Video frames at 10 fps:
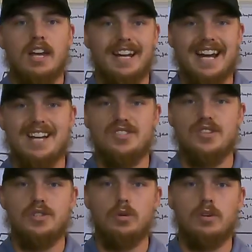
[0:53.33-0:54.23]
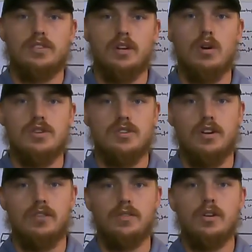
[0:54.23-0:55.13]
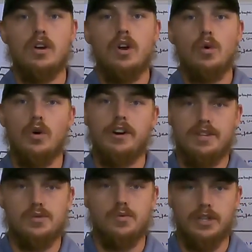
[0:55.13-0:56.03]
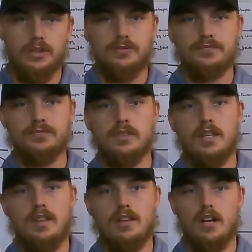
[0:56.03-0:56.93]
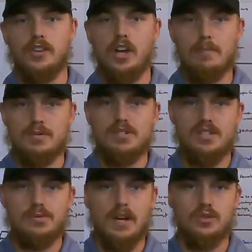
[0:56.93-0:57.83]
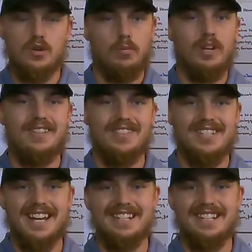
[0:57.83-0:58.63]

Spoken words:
And it has to do with the question of what is real. On the opposite spectrum, we have this